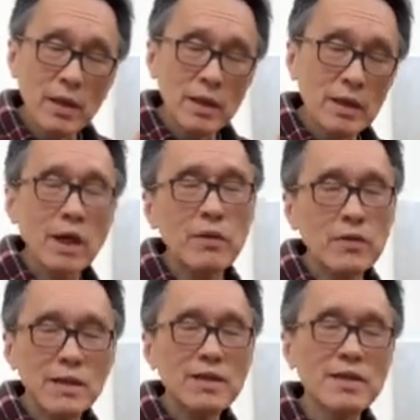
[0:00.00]
Now
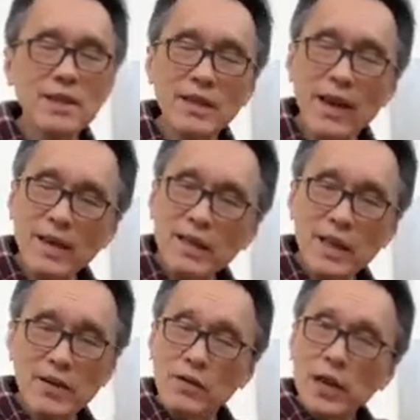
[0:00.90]
this is a
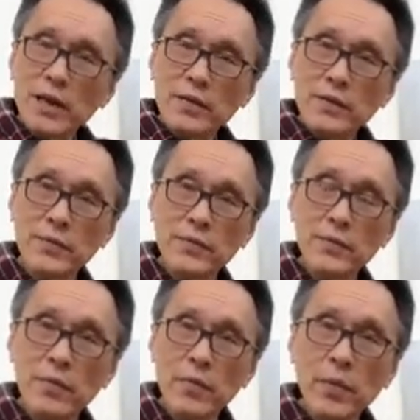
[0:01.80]
techniques, right?
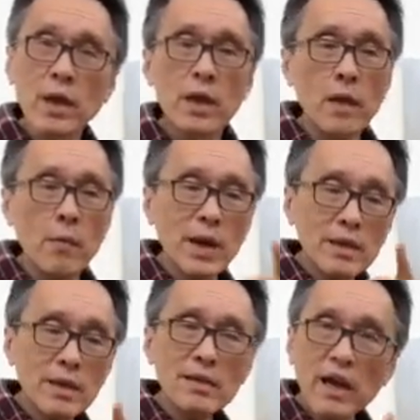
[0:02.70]
But
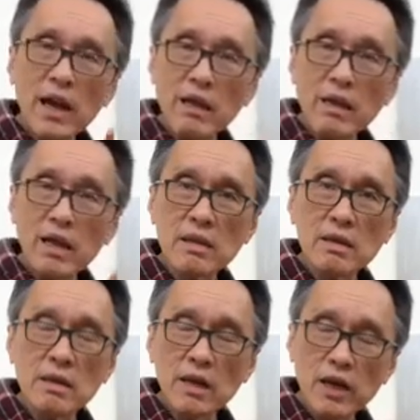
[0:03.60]
this techniques
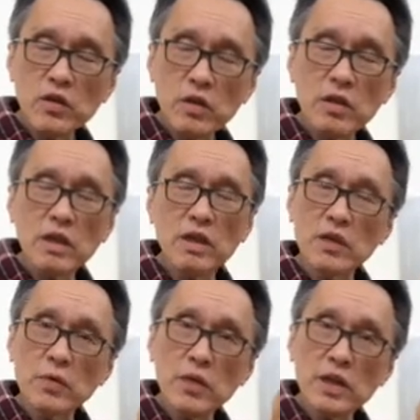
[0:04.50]
actually is
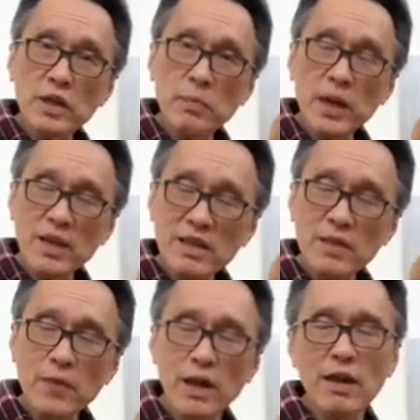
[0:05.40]
very
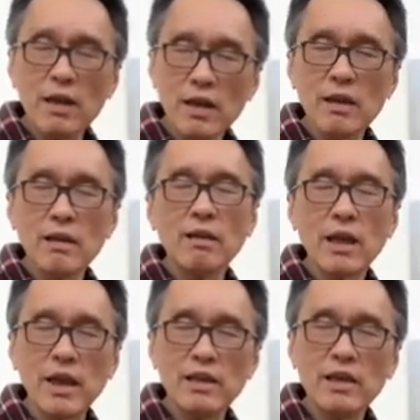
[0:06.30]
specific in
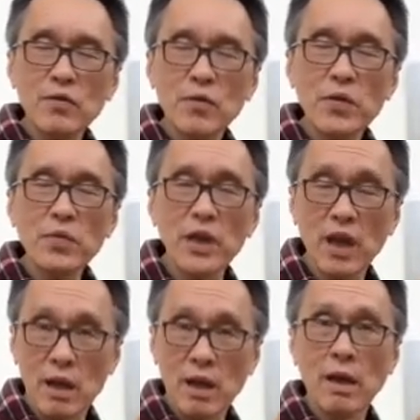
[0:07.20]
1850.
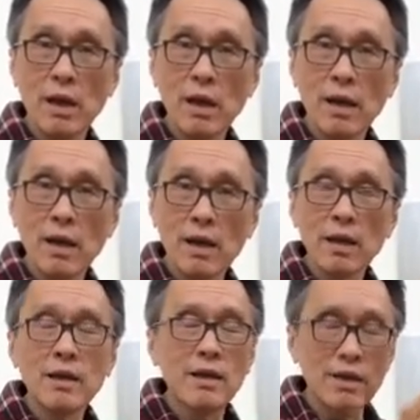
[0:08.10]

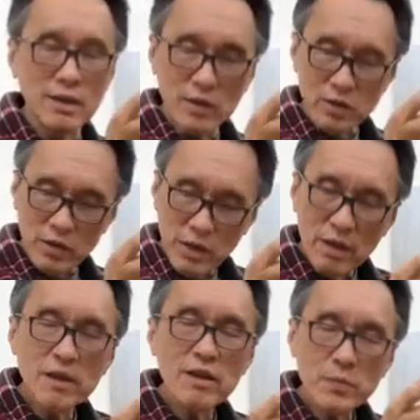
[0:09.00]
It is
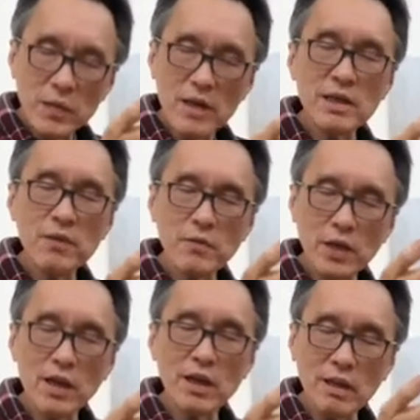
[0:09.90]
really
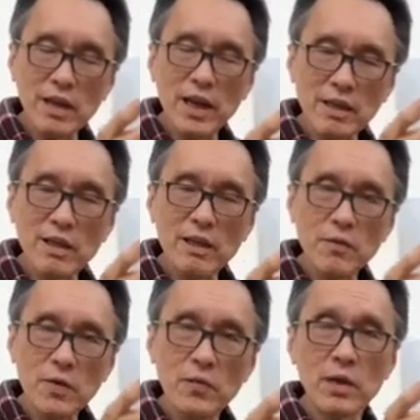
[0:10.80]
specific in
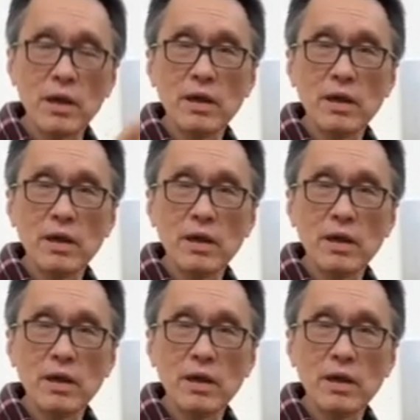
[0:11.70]
1850.